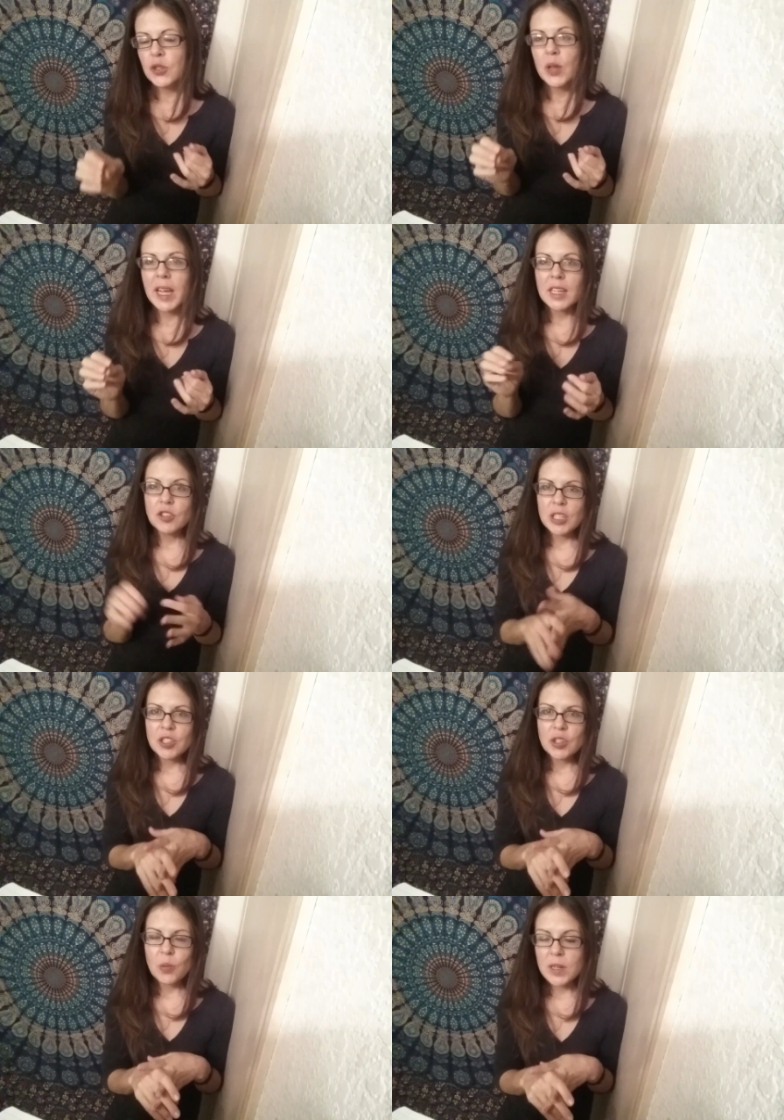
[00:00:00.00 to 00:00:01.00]
do like a
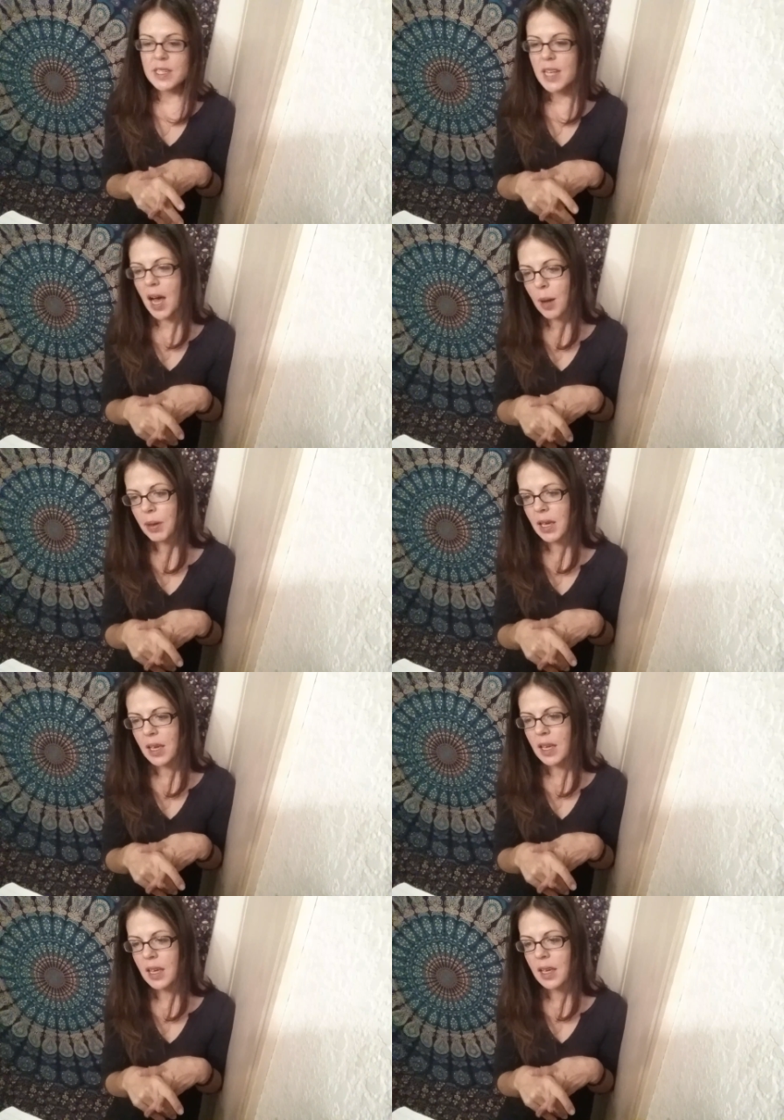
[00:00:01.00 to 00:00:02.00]
ginger
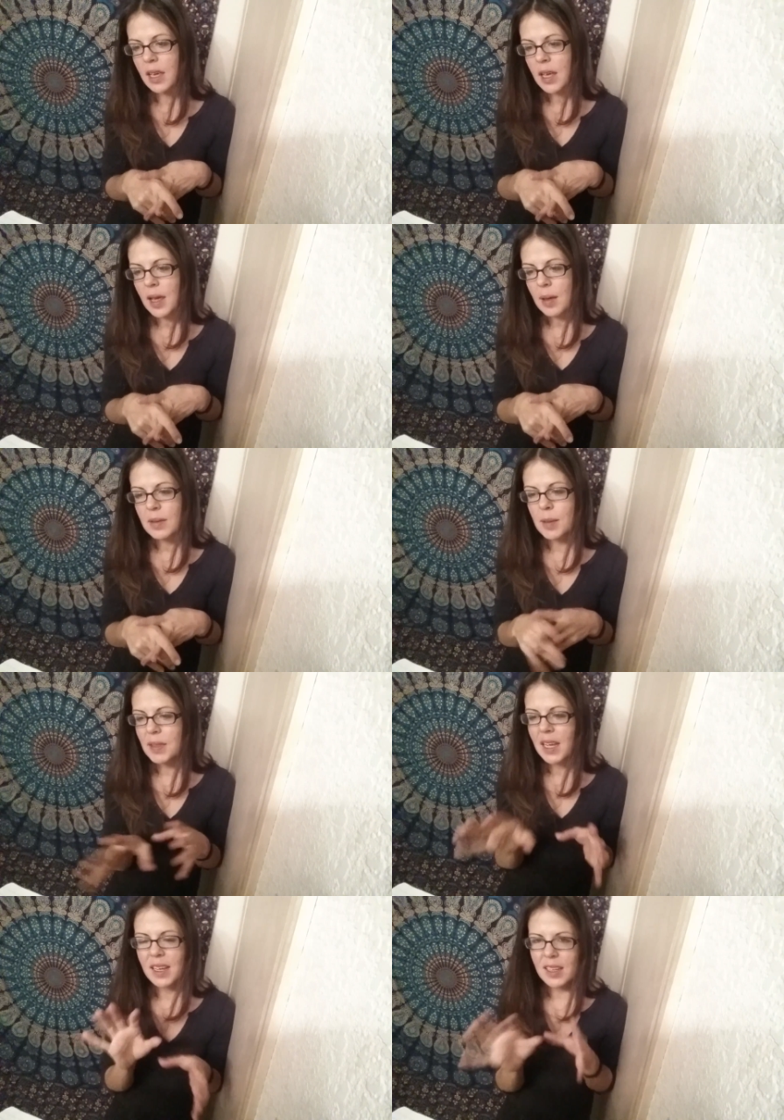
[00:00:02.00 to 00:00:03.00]
wasabi,
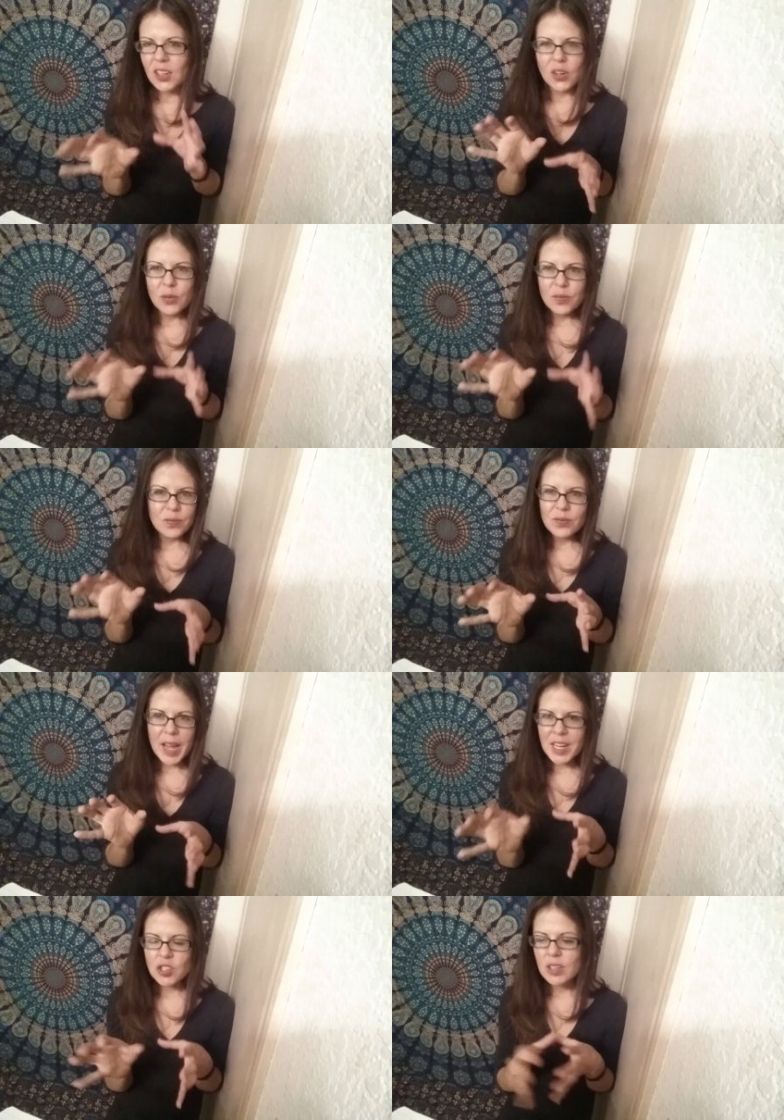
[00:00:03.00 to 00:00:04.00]
something, you know,
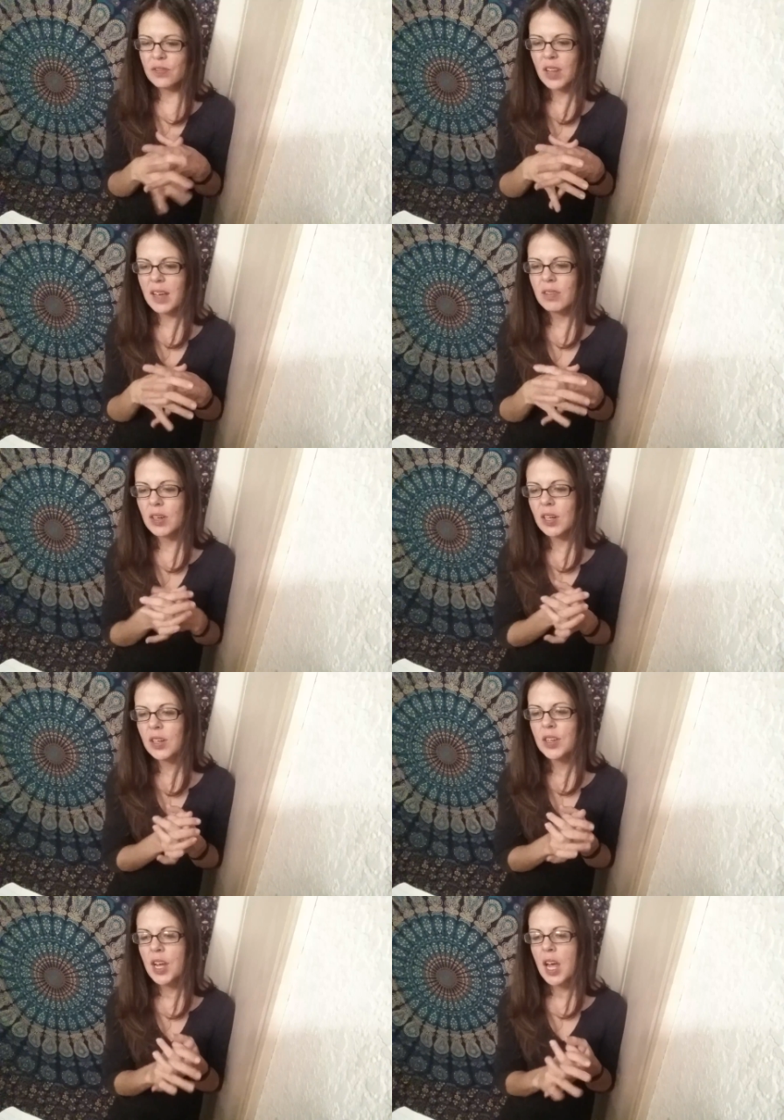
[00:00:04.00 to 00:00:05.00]
Asian
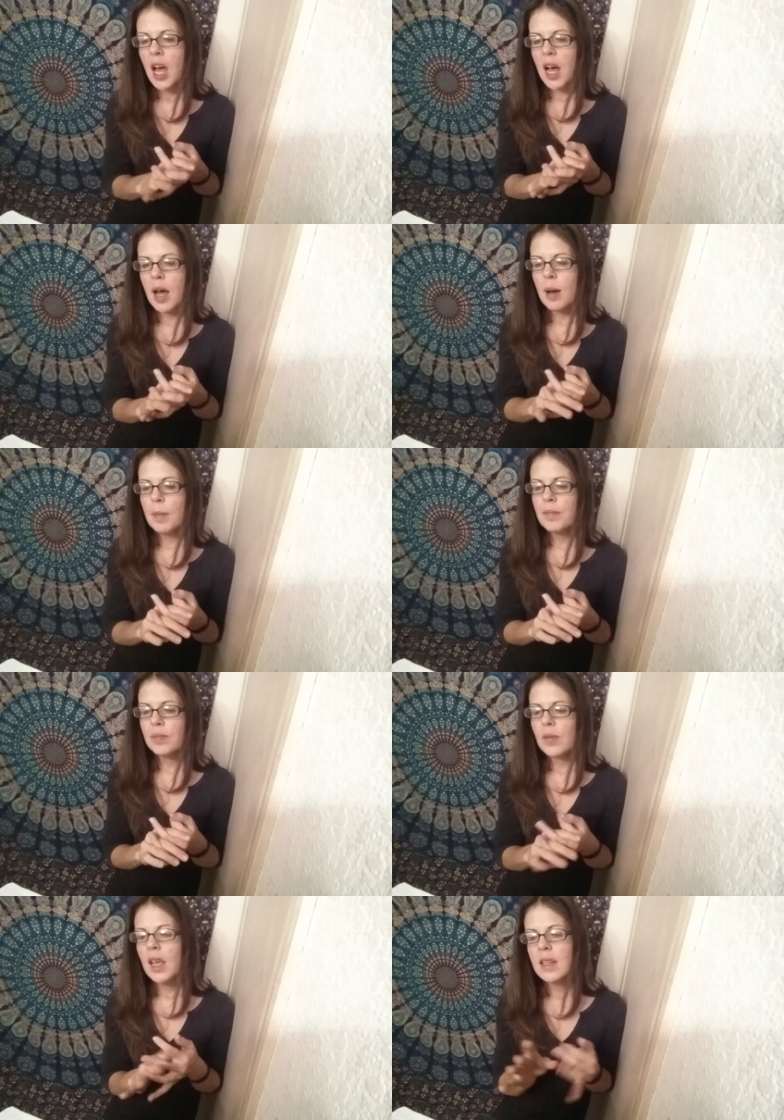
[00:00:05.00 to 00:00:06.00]
flavored, um,
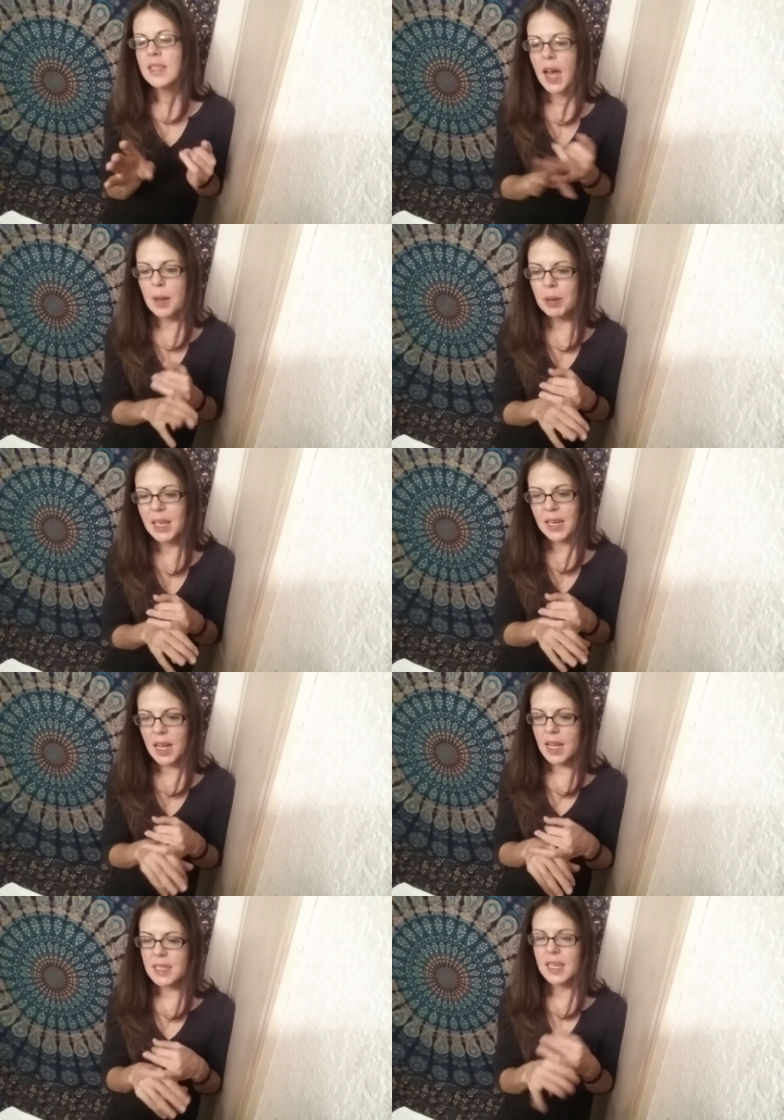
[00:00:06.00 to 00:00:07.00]
Thai
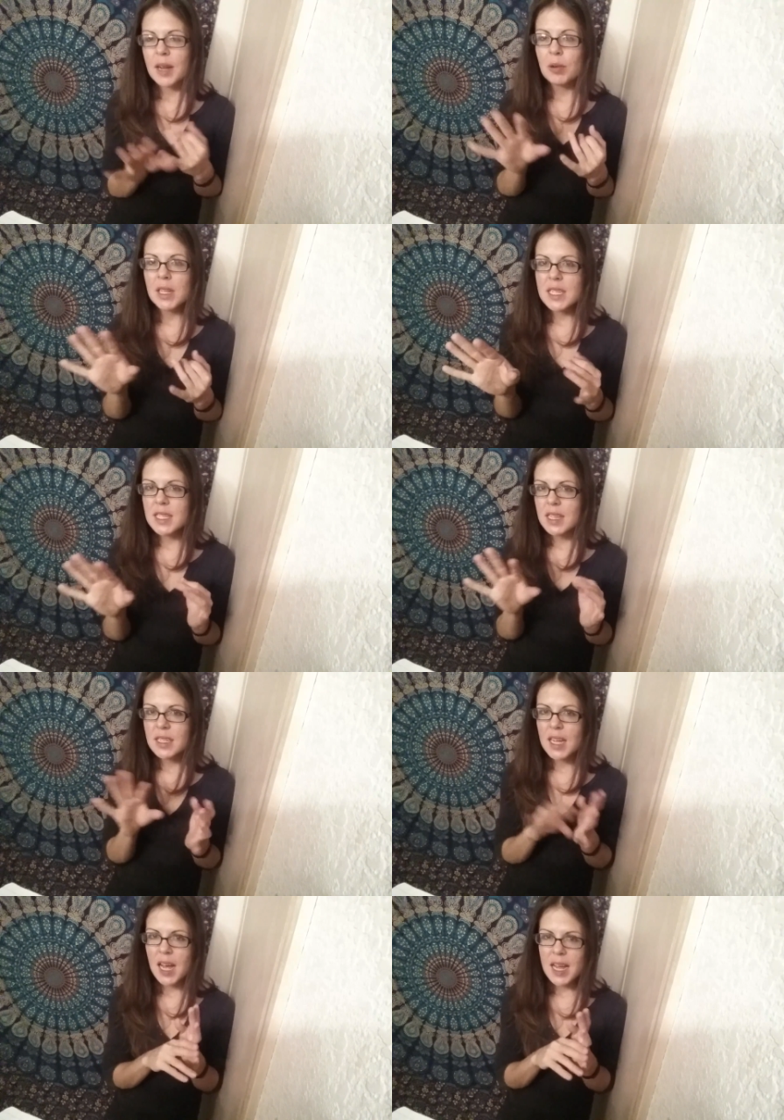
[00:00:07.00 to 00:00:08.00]
peanut. And I realized
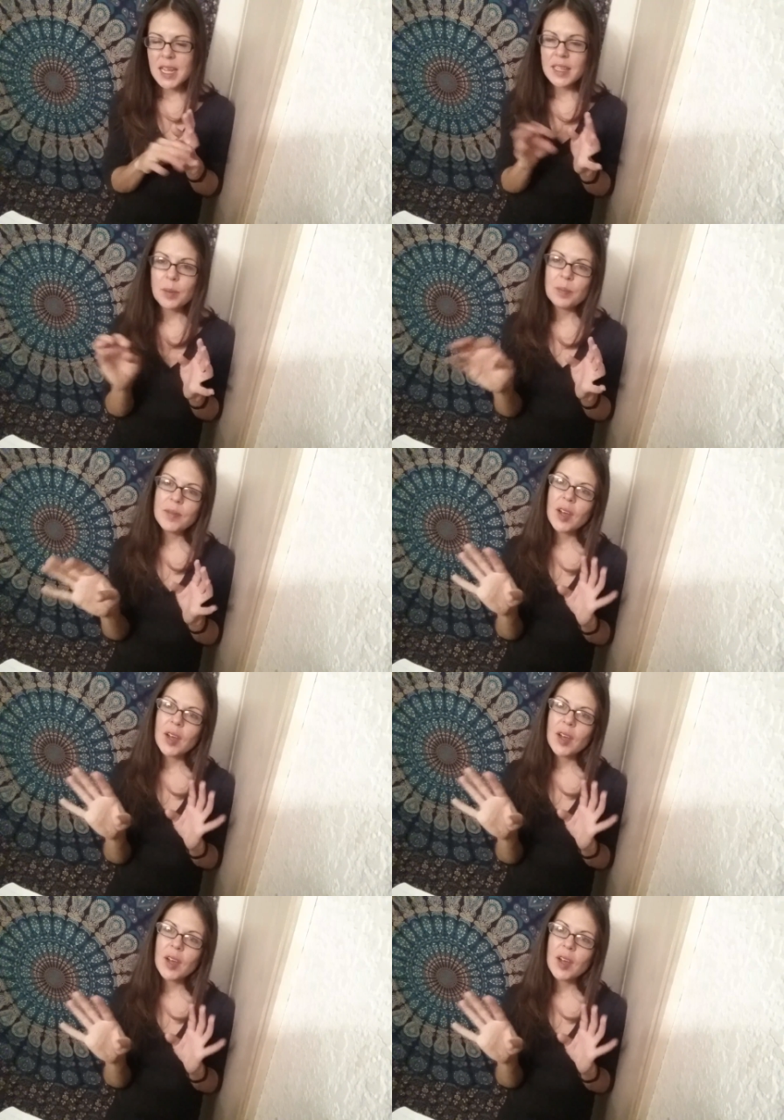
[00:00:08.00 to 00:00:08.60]
the Thai, the,